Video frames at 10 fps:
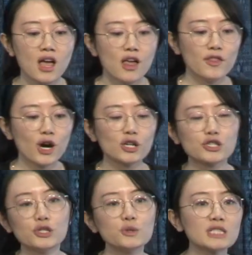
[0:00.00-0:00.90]
There are
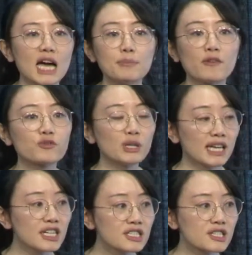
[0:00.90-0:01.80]
two types of
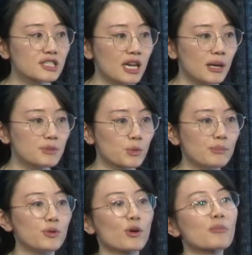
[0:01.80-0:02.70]
relationships when
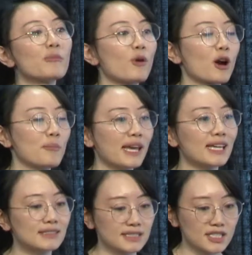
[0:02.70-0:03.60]
people are
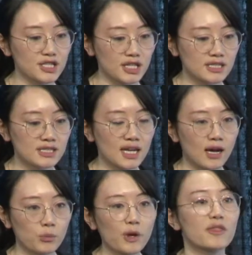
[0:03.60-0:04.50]
making decisions
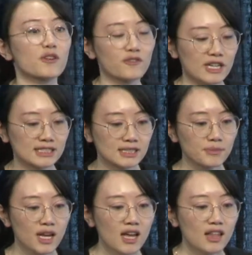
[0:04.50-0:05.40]
with their friends.
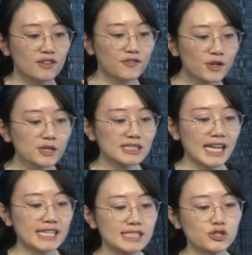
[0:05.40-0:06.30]
The first
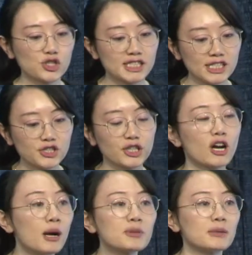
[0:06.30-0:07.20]
is strategic
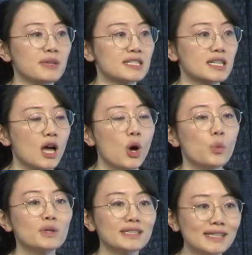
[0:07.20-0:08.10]
complement.
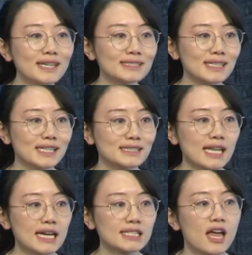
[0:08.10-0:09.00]
What it is
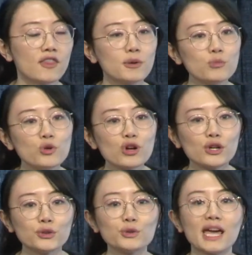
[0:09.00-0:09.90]
that the
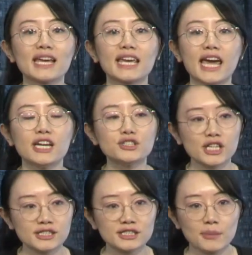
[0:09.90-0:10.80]
more you engage
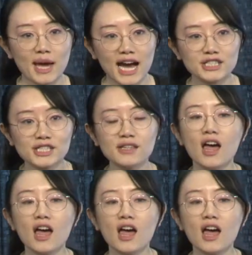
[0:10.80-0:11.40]
in some action,